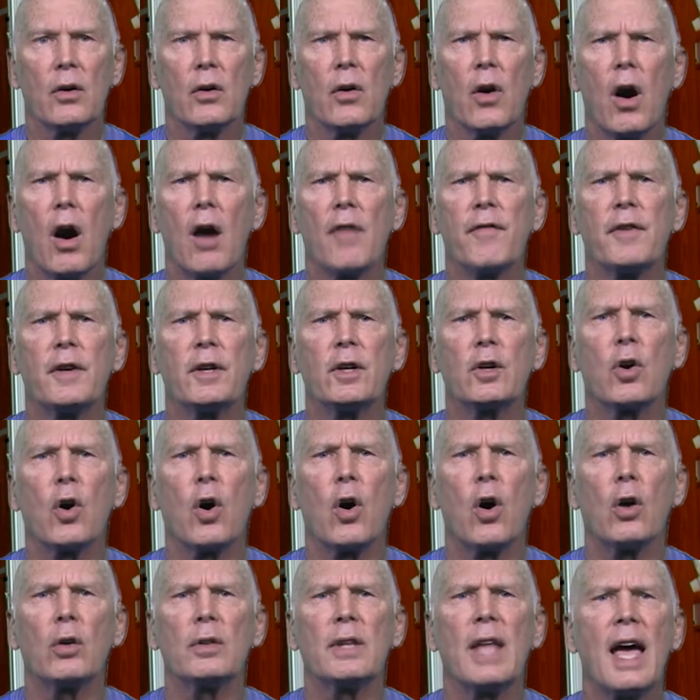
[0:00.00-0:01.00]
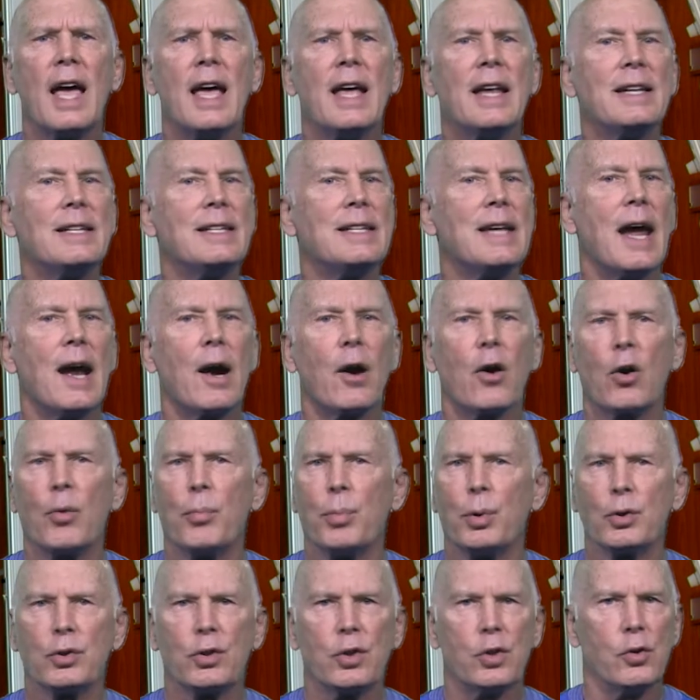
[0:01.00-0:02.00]
often called
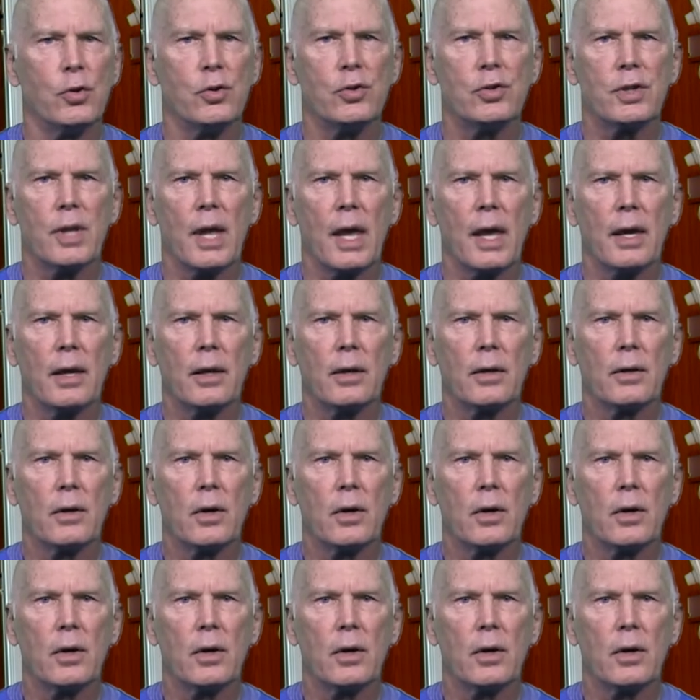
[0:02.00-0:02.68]
Terrible Tuesday.